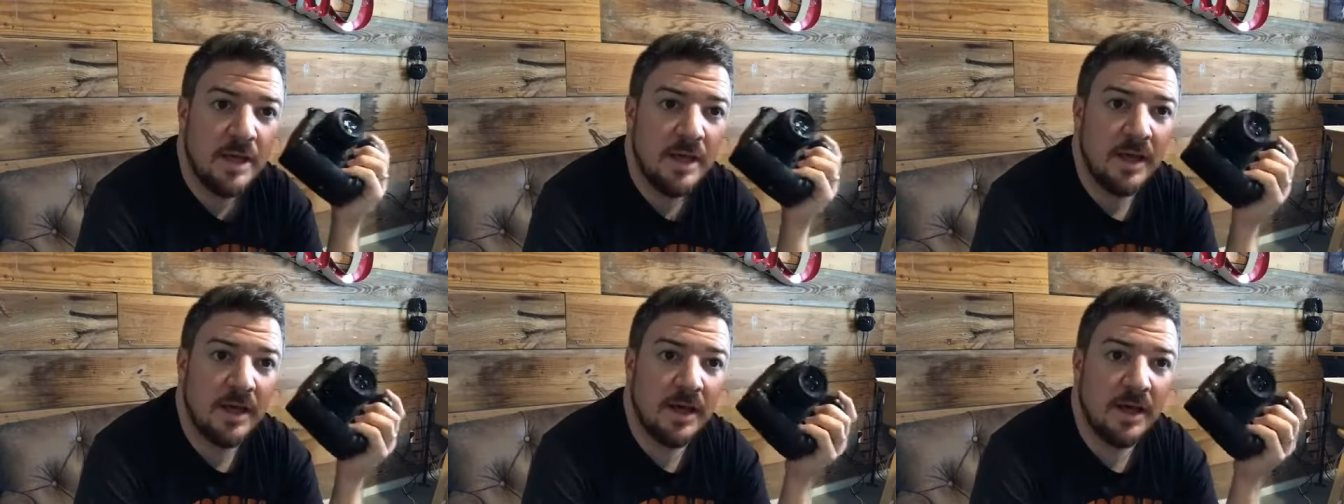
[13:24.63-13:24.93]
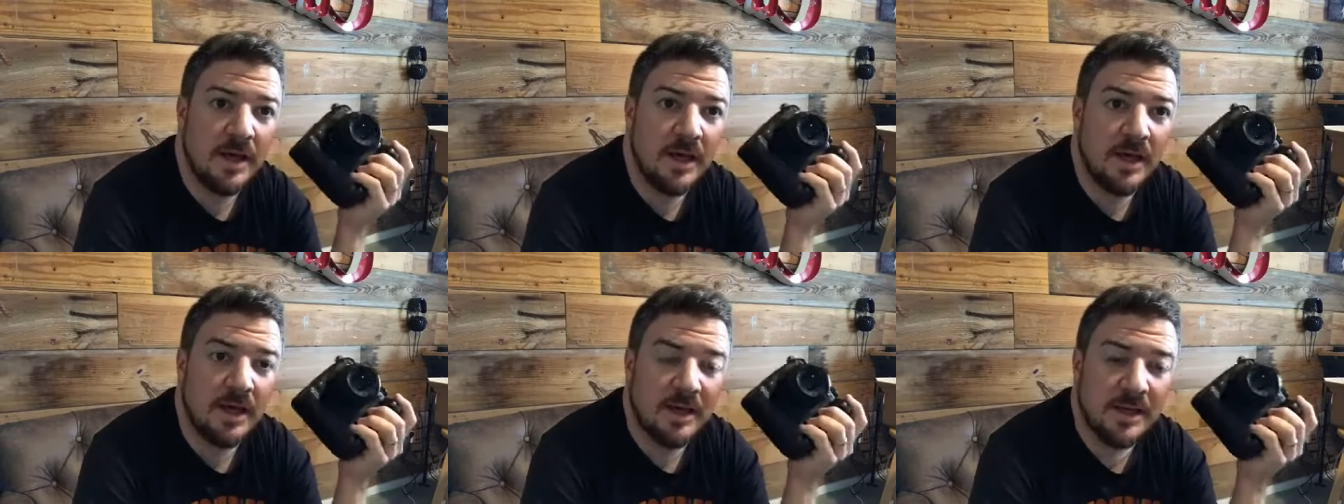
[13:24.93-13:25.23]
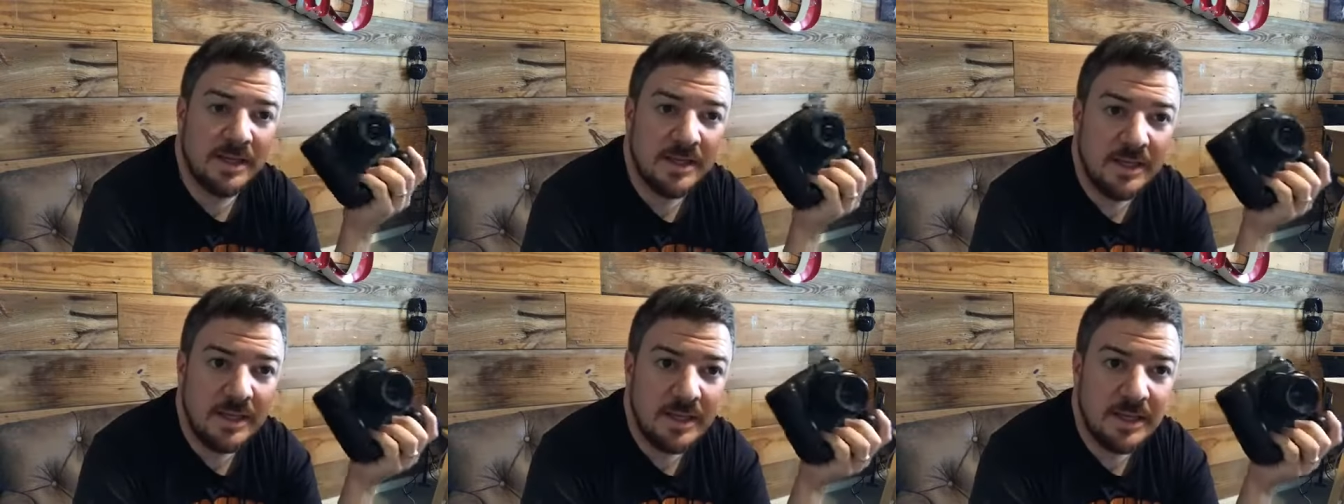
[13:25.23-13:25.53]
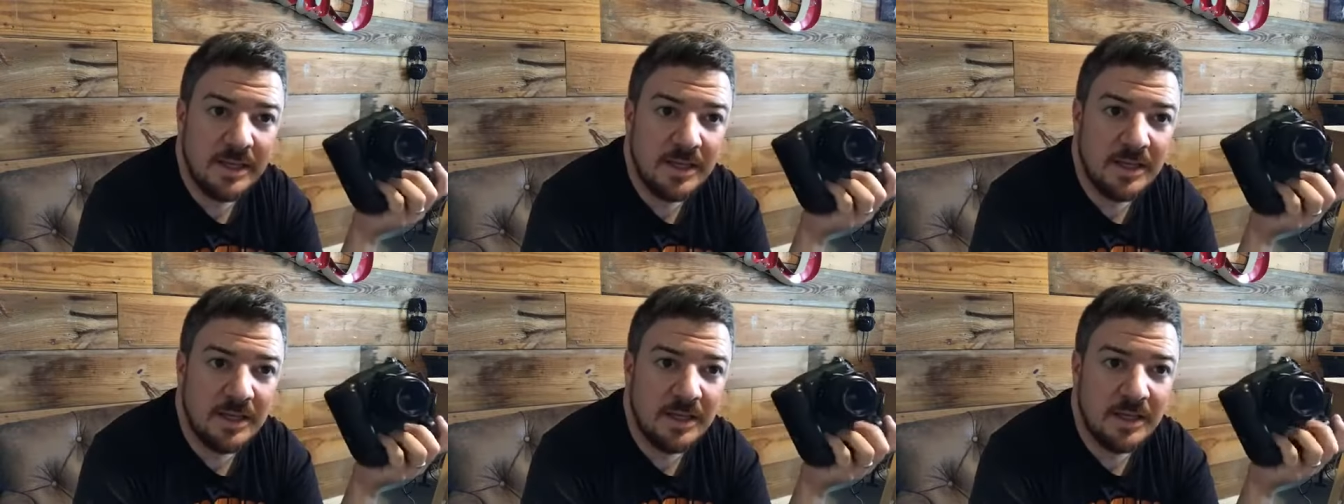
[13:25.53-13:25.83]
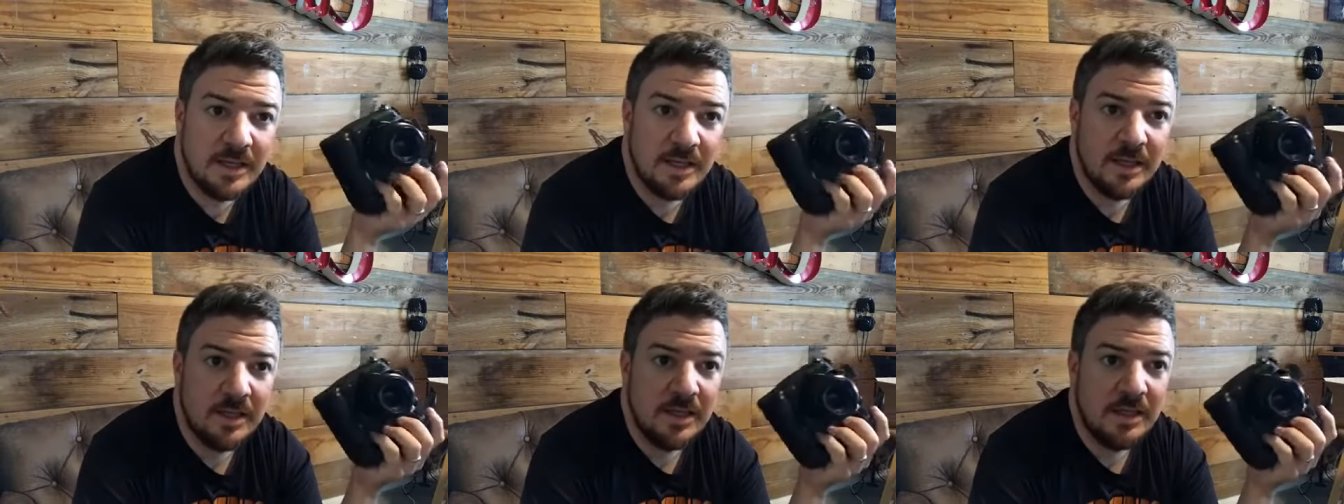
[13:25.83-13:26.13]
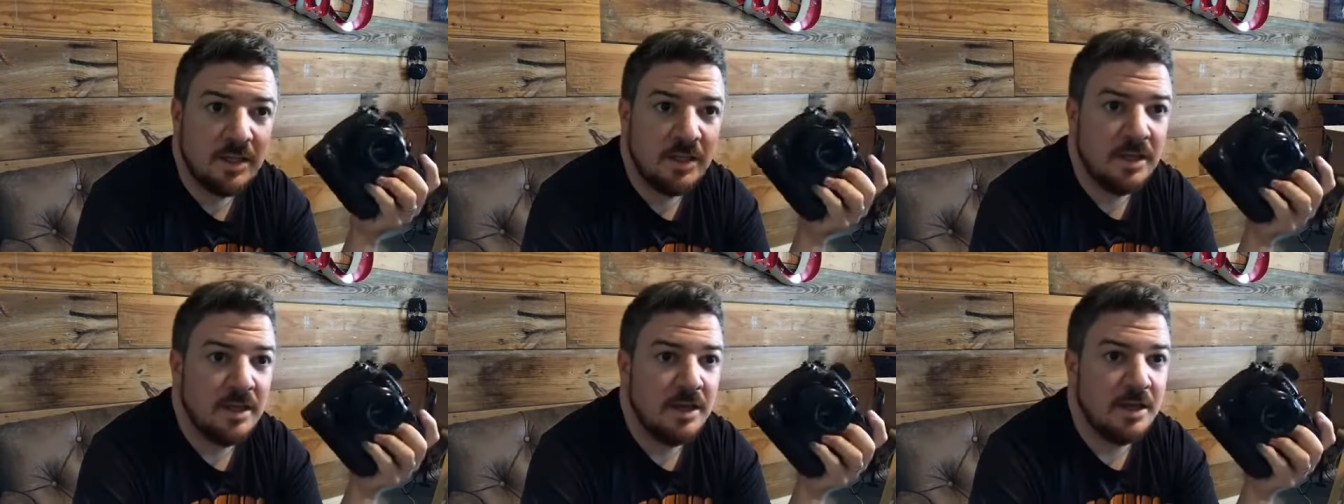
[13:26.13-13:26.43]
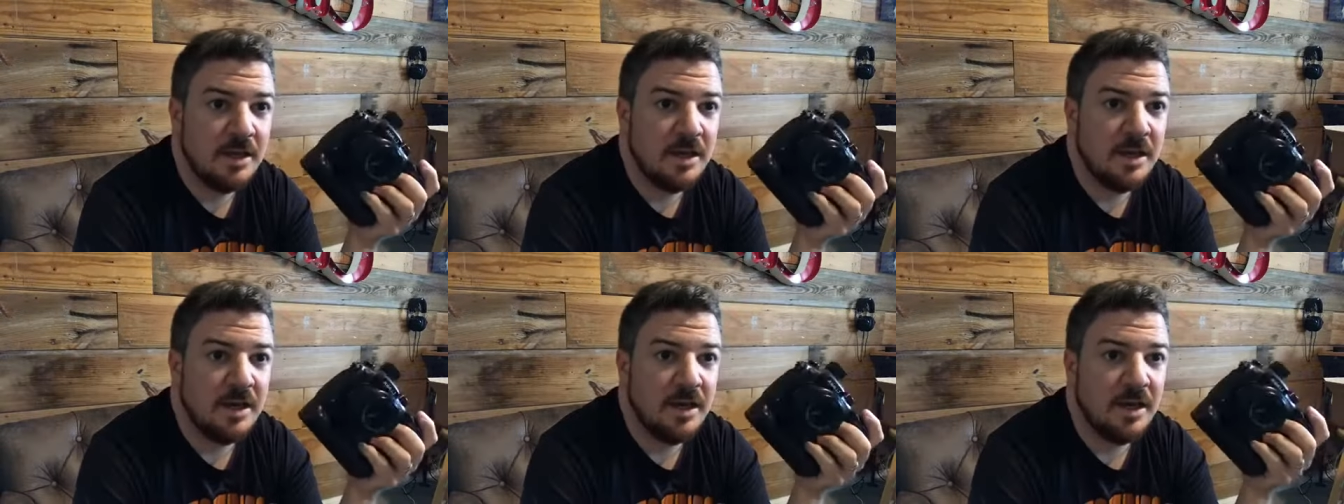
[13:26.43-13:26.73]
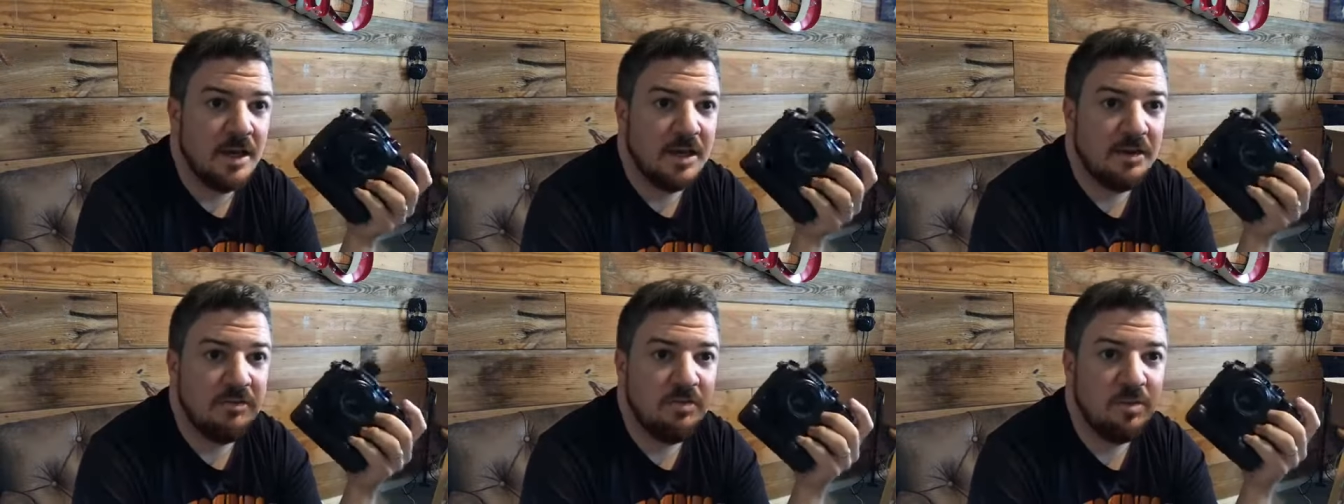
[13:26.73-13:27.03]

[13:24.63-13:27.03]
Again, if